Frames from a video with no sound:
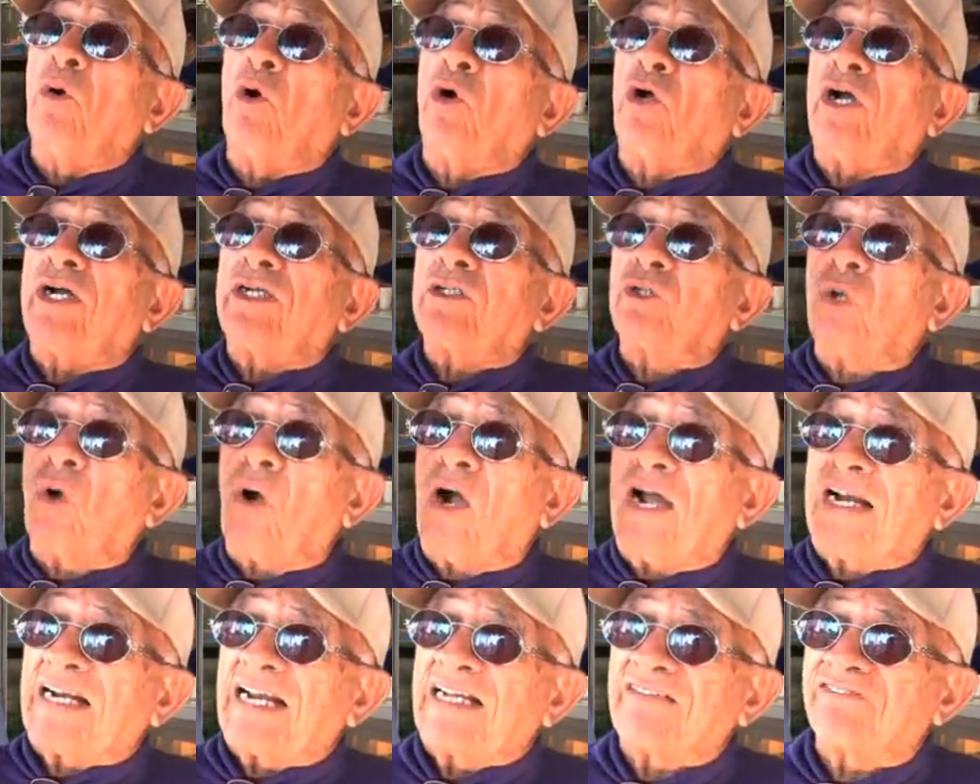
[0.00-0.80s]
because
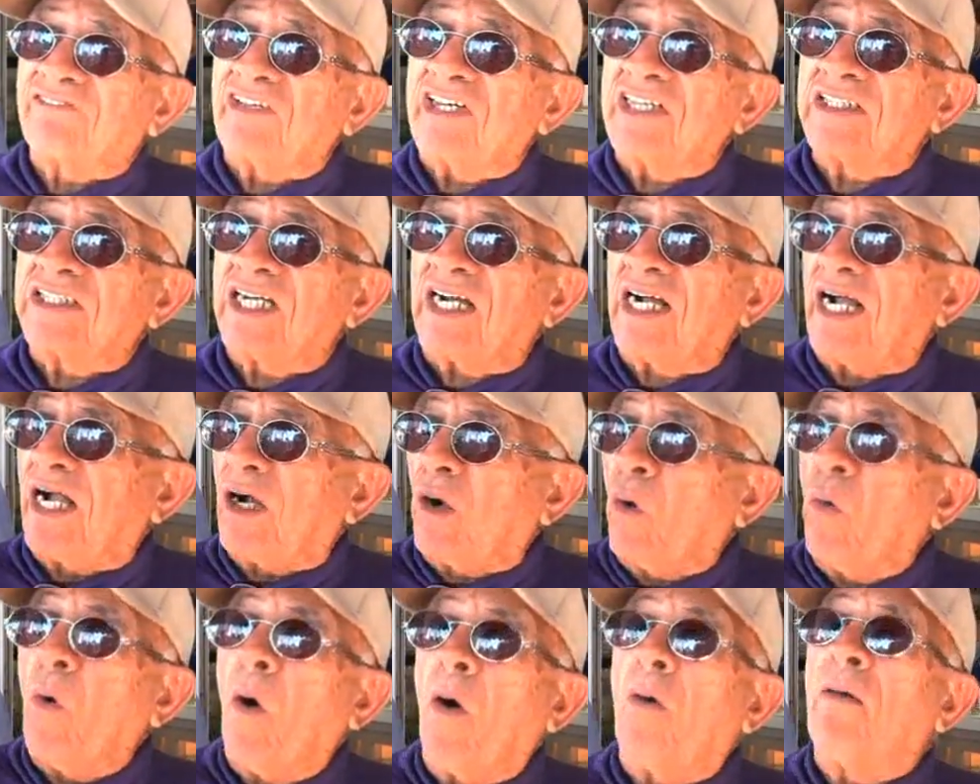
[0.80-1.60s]
that
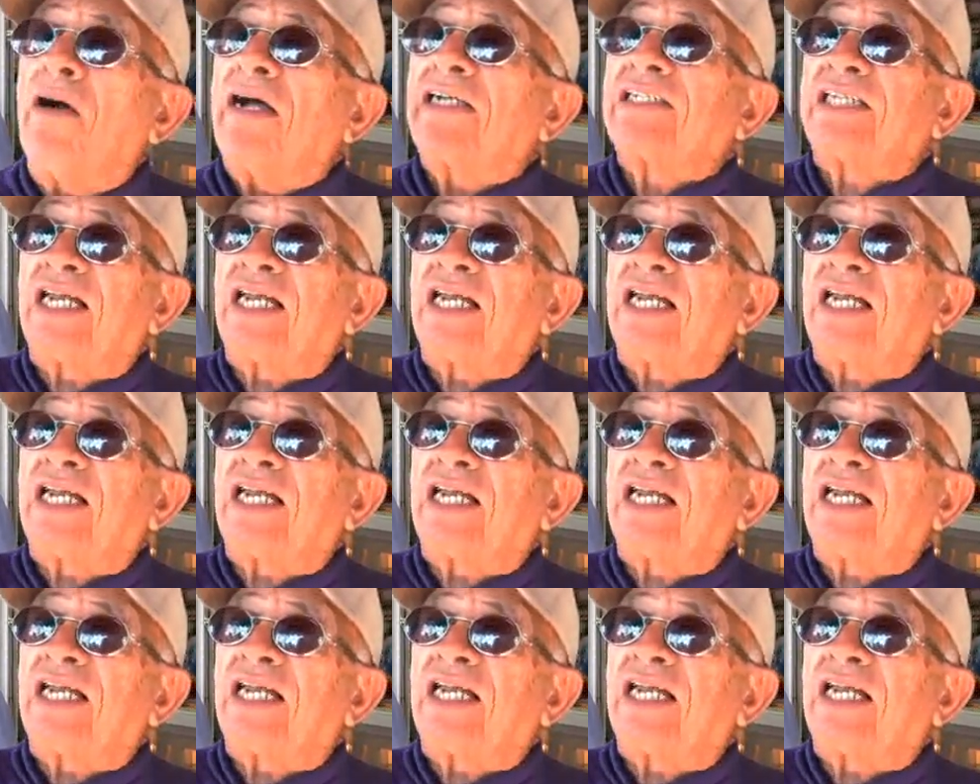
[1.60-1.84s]
guarantees that